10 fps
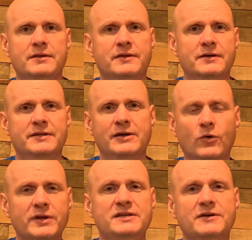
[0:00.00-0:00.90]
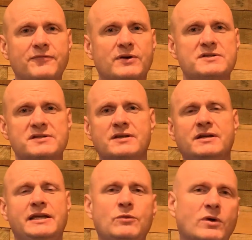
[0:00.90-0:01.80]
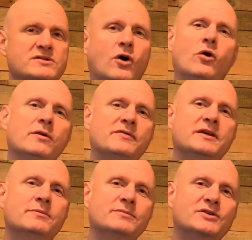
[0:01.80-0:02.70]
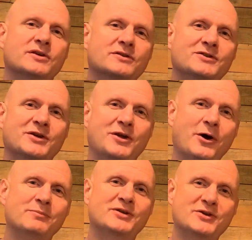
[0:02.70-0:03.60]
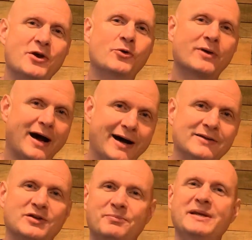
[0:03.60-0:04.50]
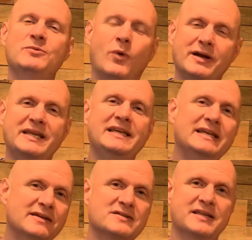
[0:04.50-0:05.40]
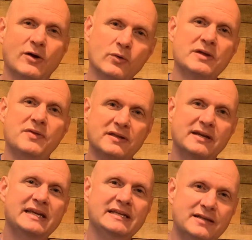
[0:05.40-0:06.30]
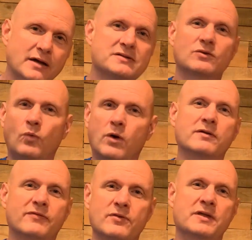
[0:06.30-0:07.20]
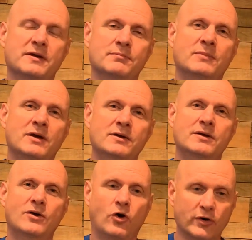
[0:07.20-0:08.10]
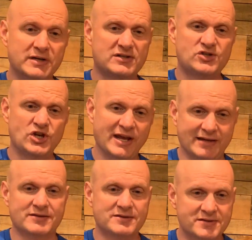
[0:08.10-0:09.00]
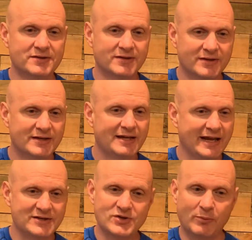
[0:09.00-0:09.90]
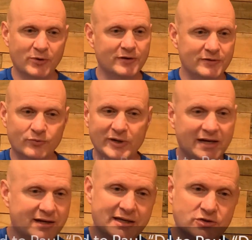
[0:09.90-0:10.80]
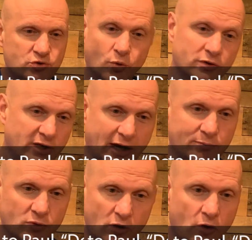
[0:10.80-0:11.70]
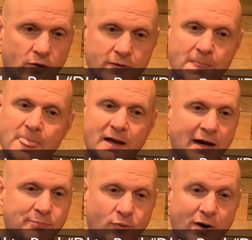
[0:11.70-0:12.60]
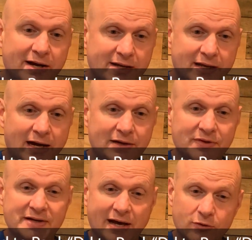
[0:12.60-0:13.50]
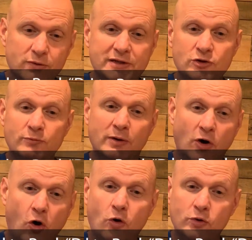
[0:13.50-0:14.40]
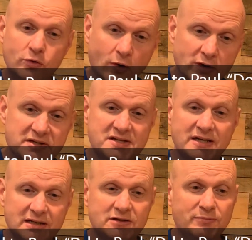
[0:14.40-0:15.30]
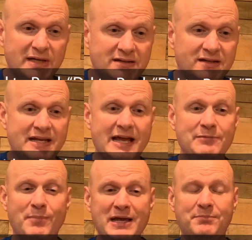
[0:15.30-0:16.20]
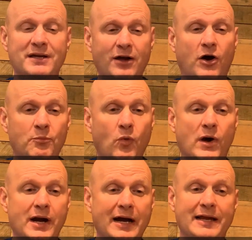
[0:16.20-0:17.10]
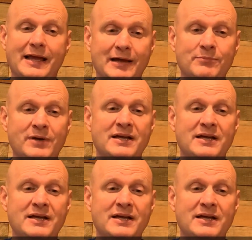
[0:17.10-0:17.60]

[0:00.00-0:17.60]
it. The only difference, he wants all of them to come to know God, to be what he is. The only thing that he doesn't want for them are his chains. And so I'm going to read it again, short time or long. I pray to God that not only you, but all who are listening to me today may become what I am,